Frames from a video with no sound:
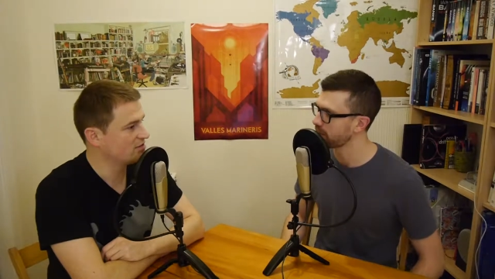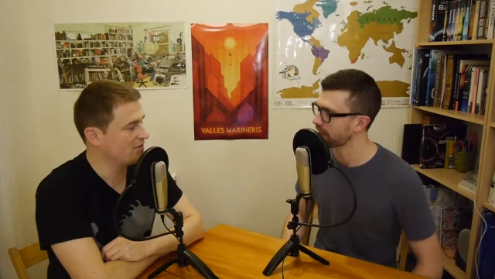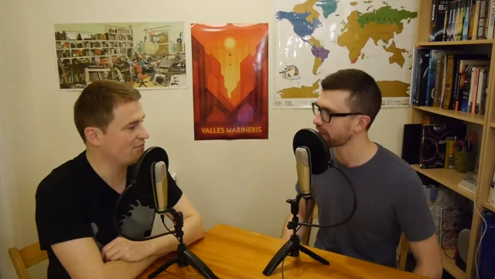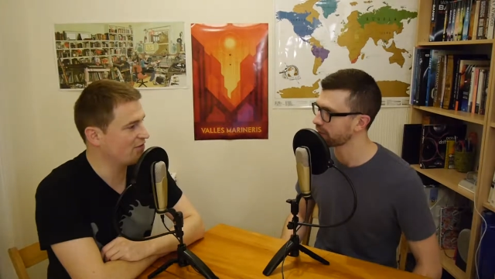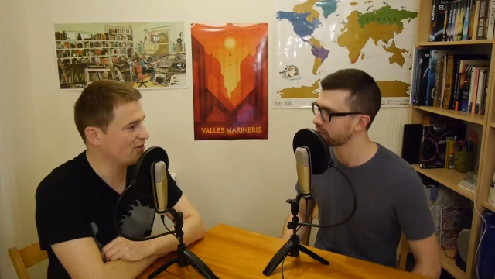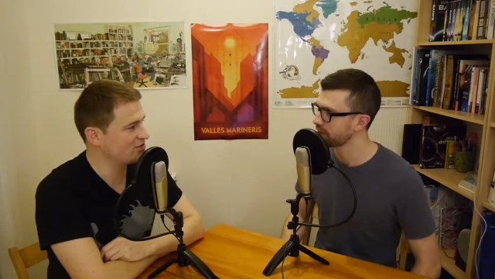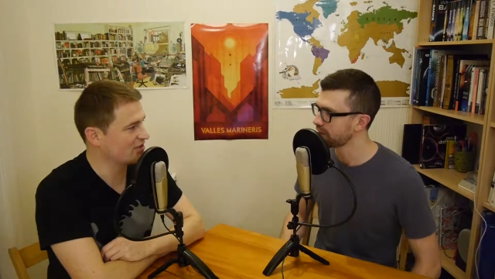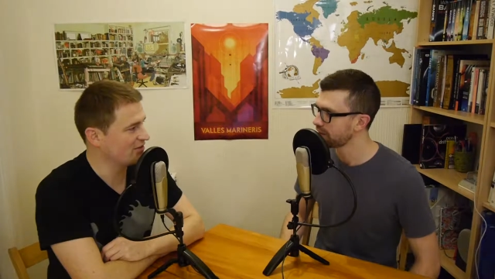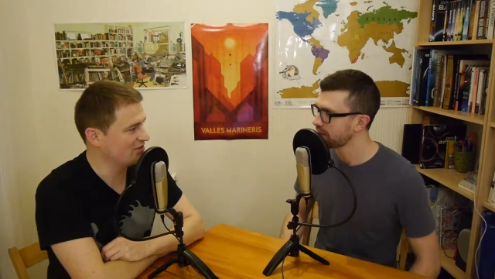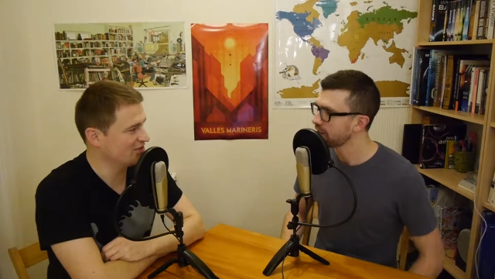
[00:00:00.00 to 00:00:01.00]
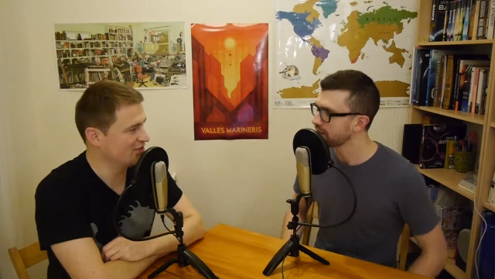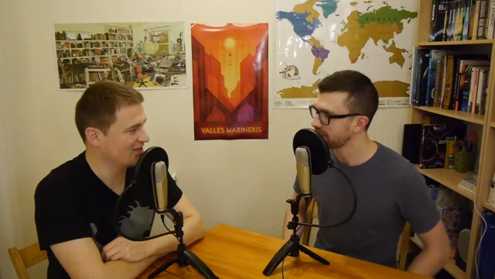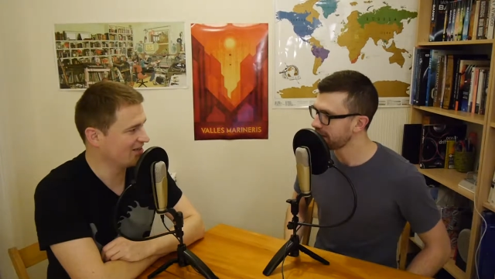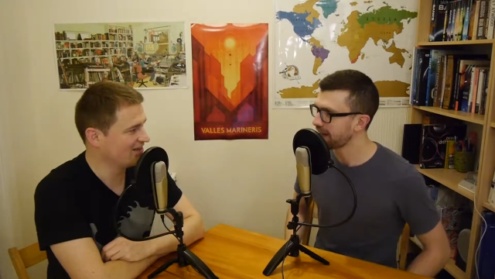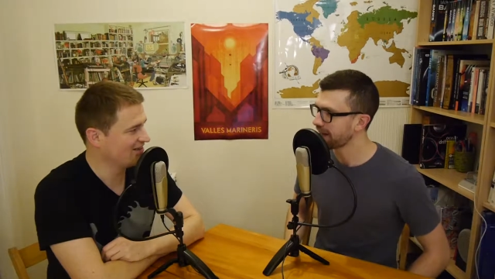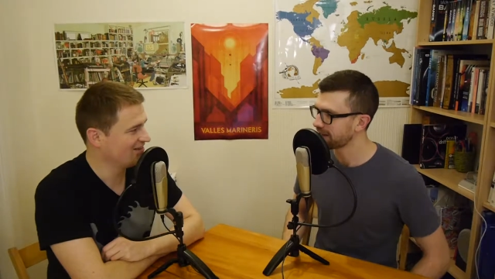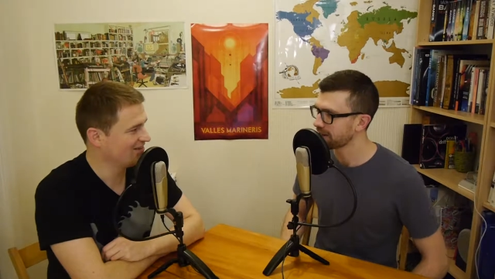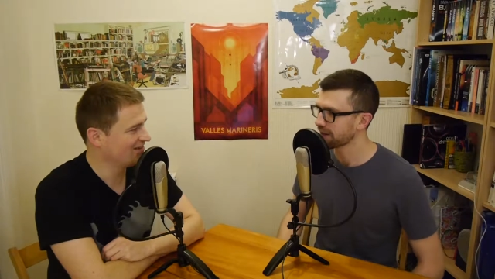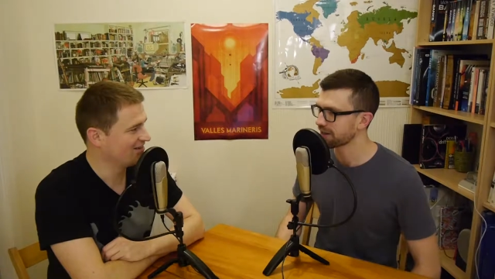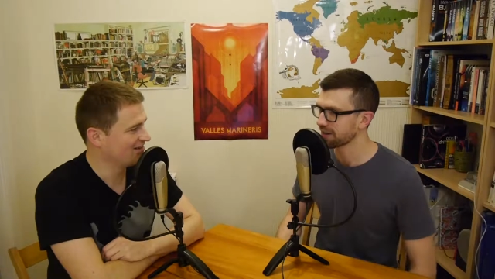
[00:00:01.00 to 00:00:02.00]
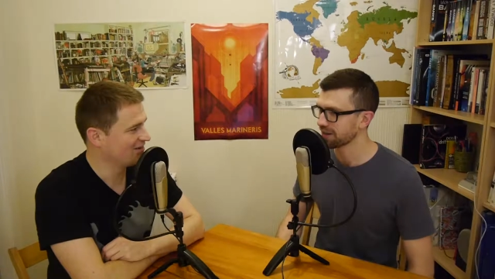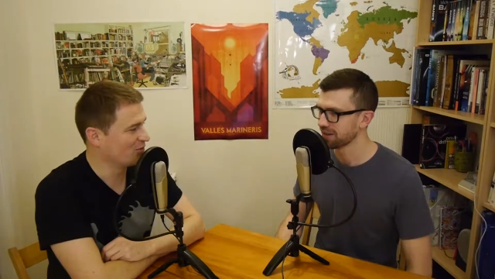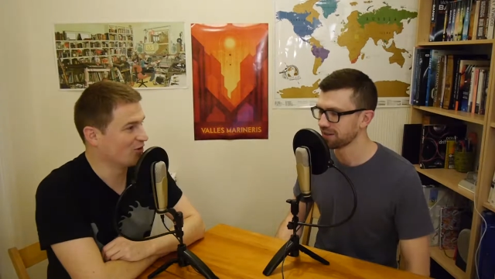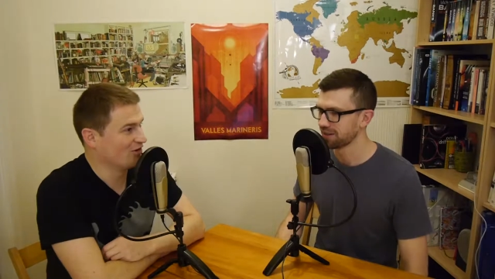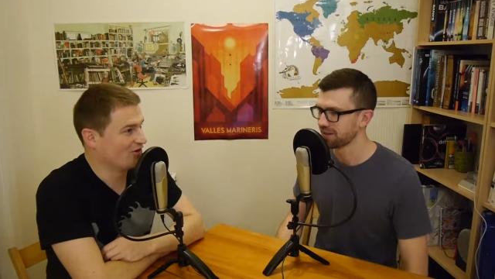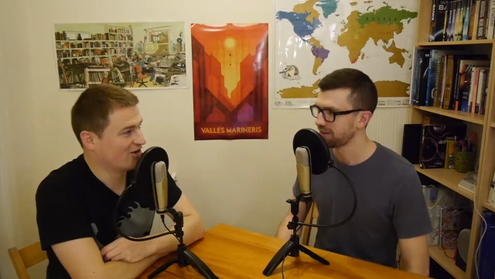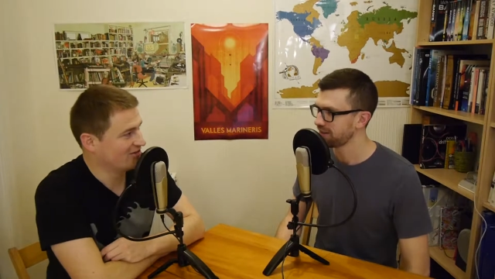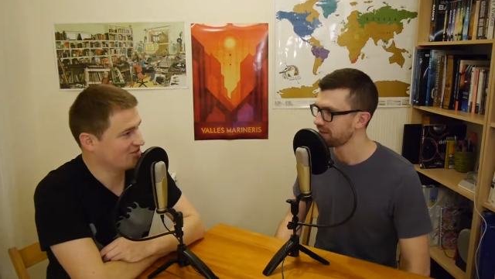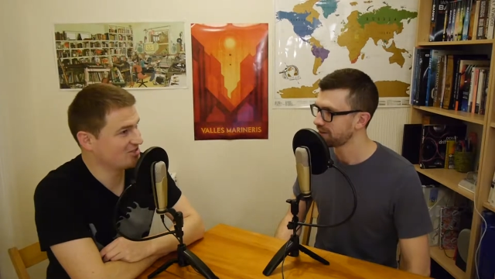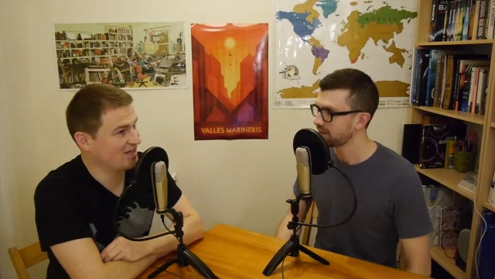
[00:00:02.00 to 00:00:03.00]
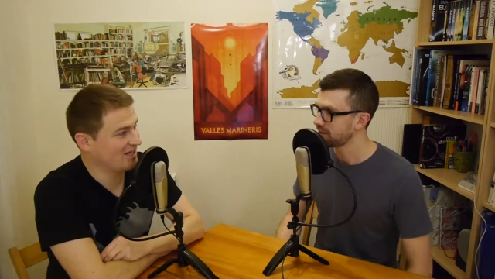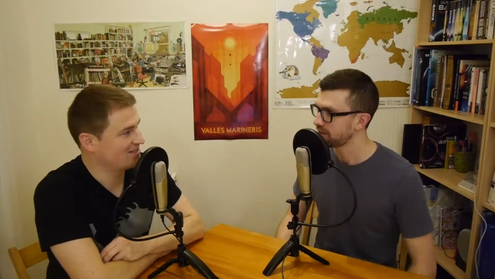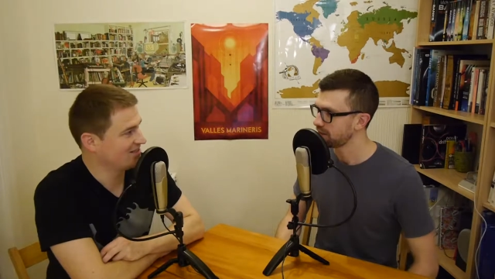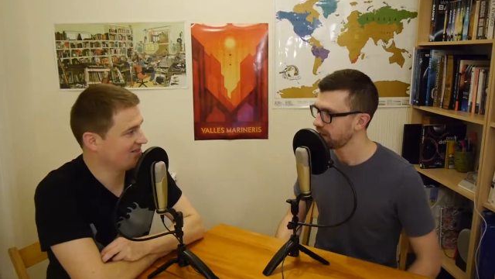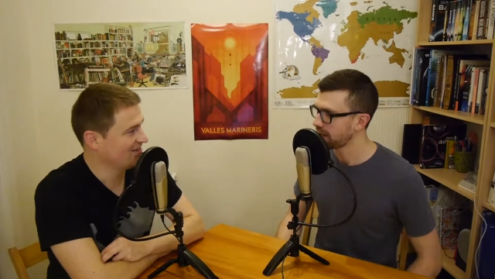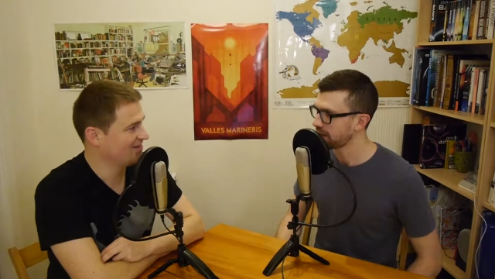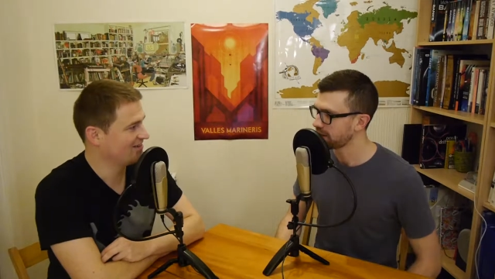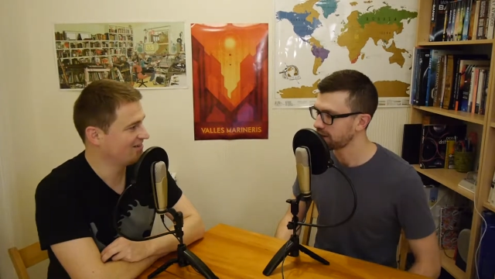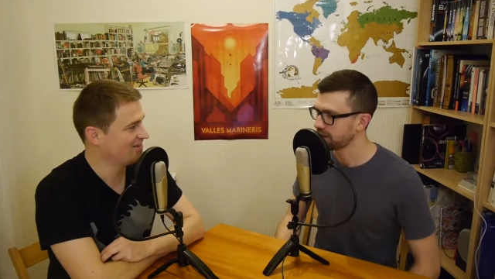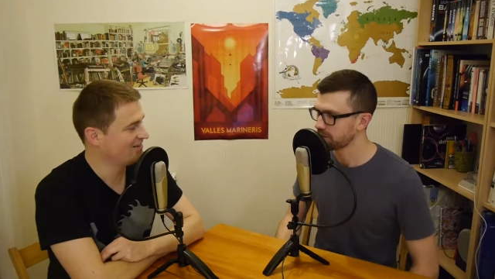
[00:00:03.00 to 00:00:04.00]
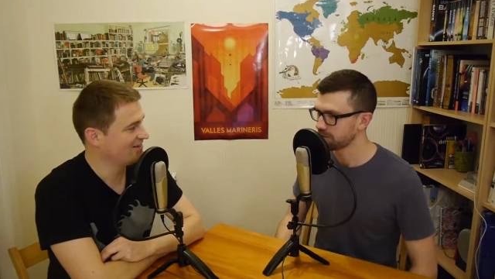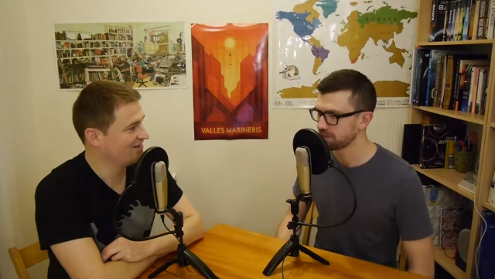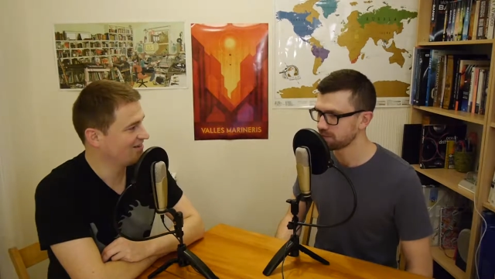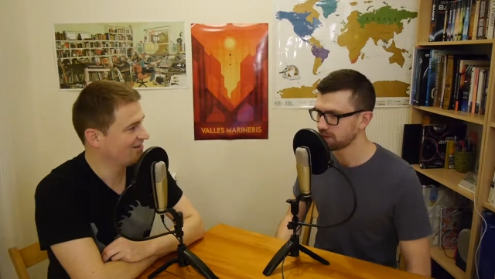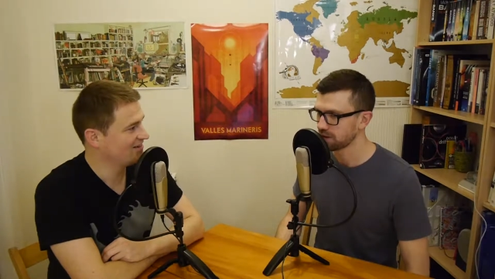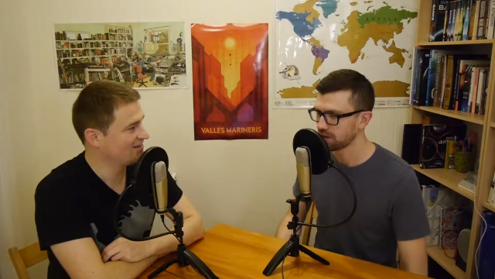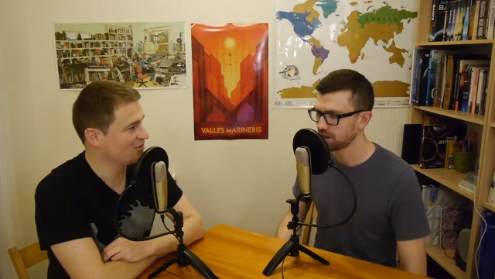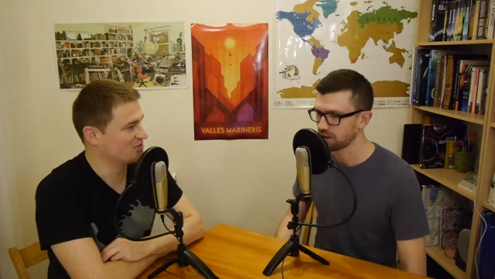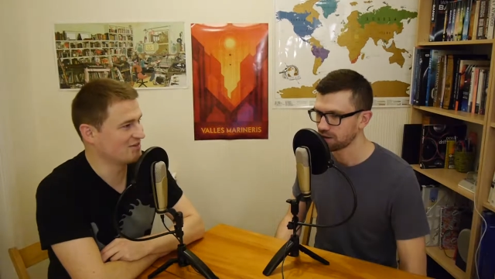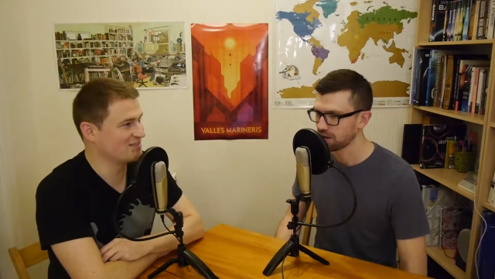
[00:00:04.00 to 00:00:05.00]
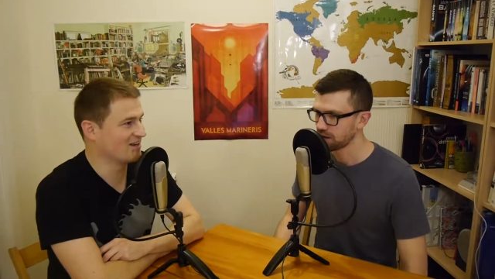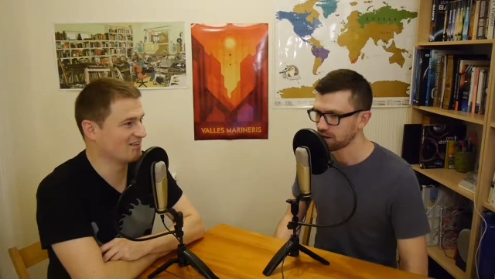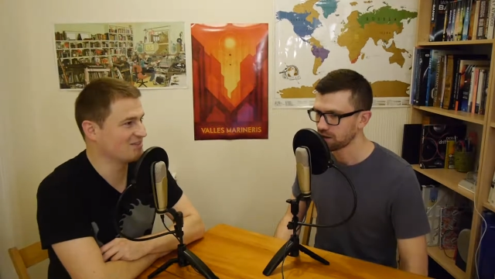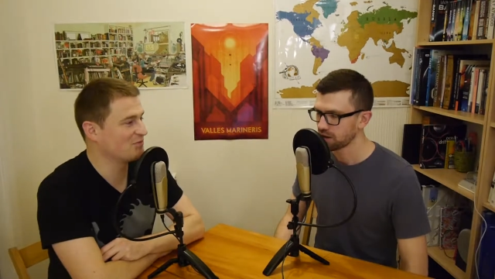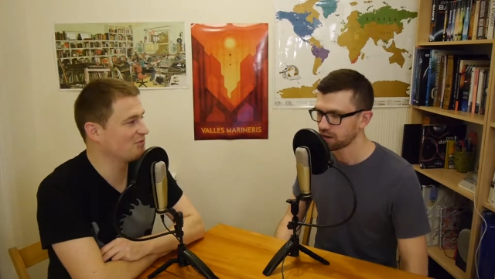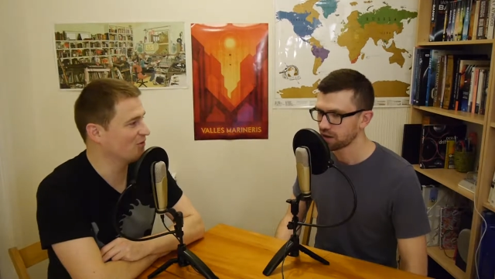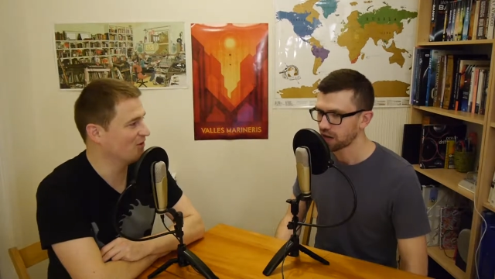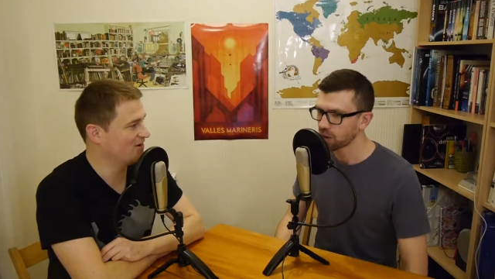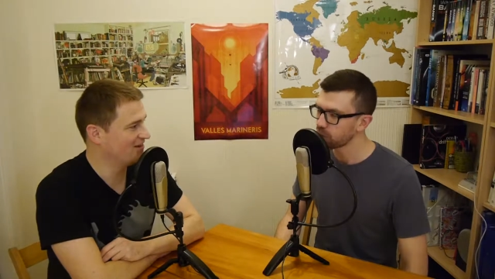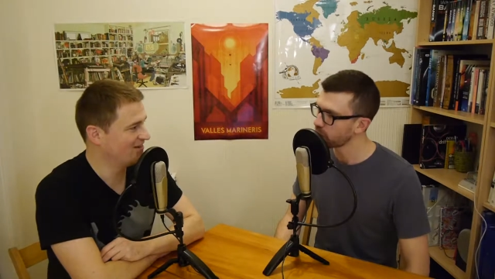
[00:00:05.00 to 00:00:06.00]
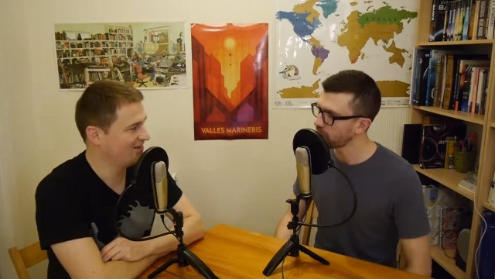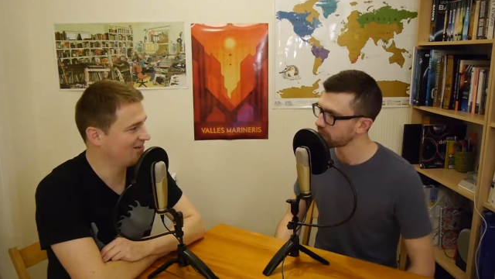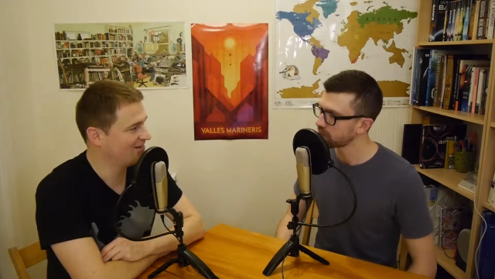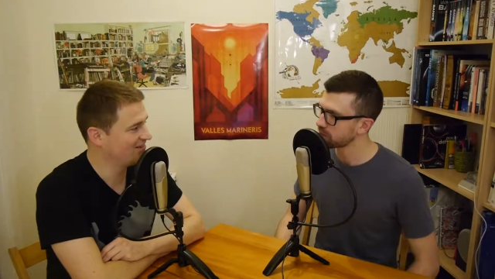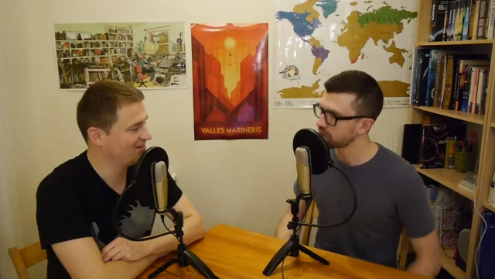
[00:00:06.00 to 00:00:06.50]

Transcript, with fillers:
Speaker 1: but it's like kind vertigo of, inducing. Yeah, like a we're on our own shit. Yeah. Um, no one's ever done this before, and we won't.